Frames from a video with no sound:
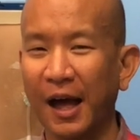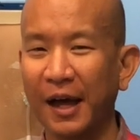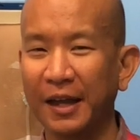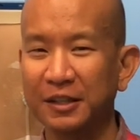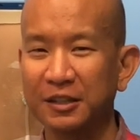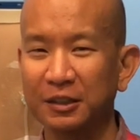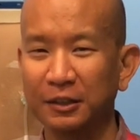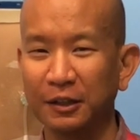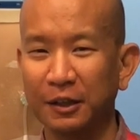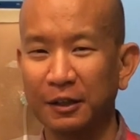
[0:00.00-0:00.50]

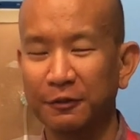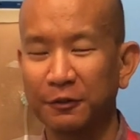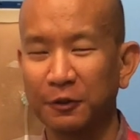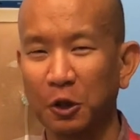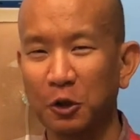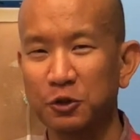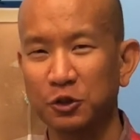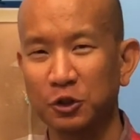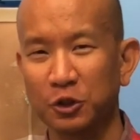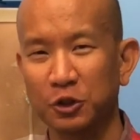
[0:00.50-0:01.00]
to live
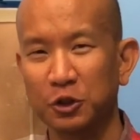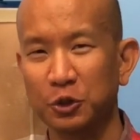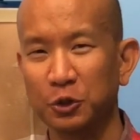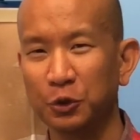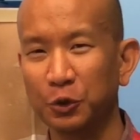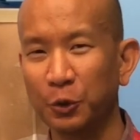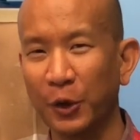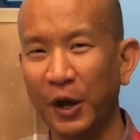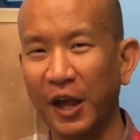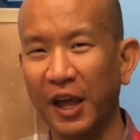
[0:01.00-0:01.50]
closer
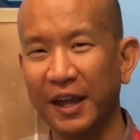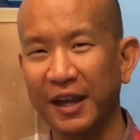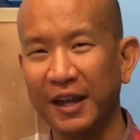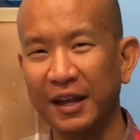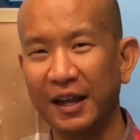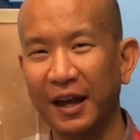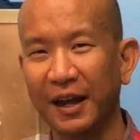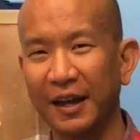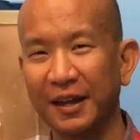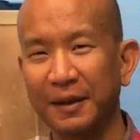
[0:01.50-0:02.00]
to a
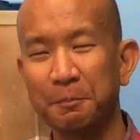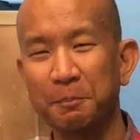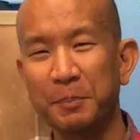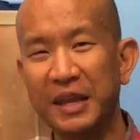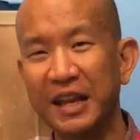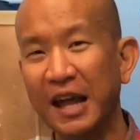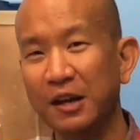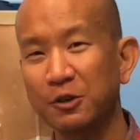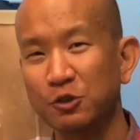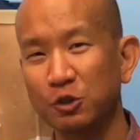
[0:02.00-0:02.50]

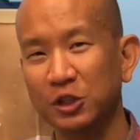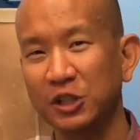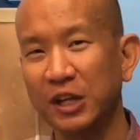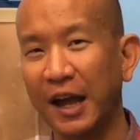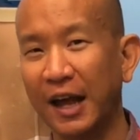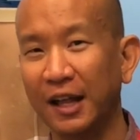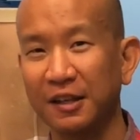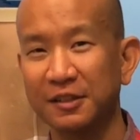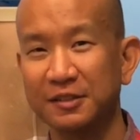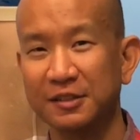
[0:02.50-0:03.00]
pediatric
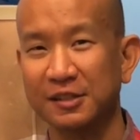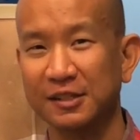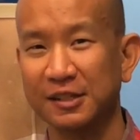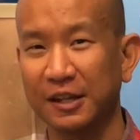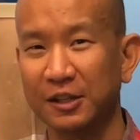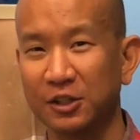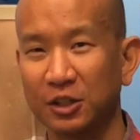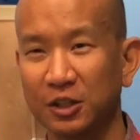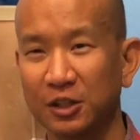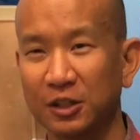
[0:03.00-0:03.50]
dialysis
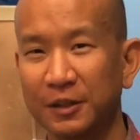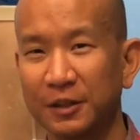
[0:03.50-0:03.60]
center.